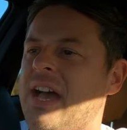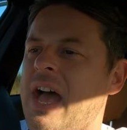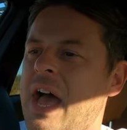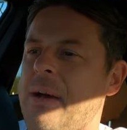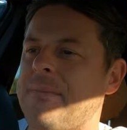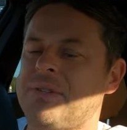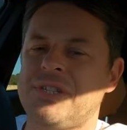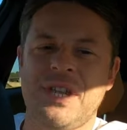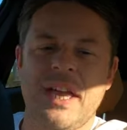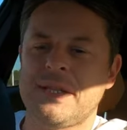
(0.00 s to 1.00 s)
um,
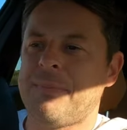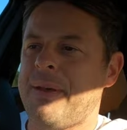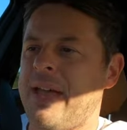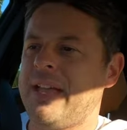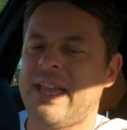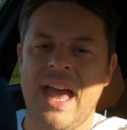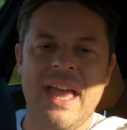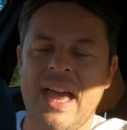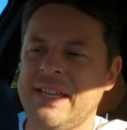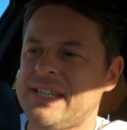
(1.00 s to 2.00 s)
Pink,
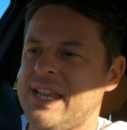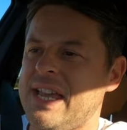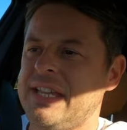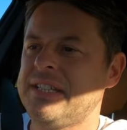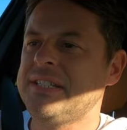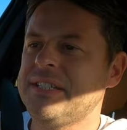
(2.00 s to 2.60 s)
AAC